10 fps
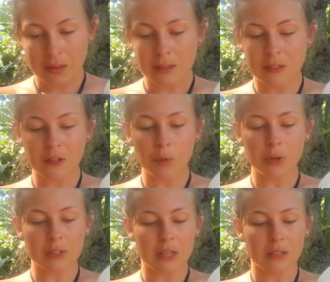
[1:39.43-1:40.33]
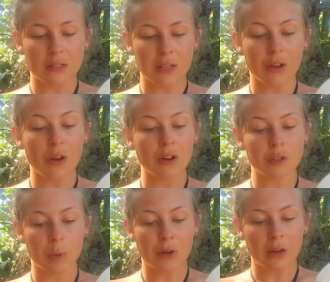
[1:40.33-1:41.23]
still presents a
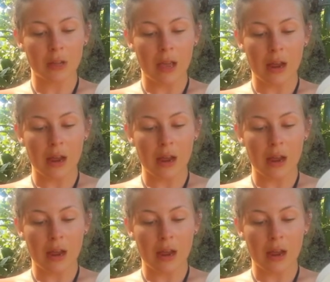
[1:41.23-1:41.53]
corresponding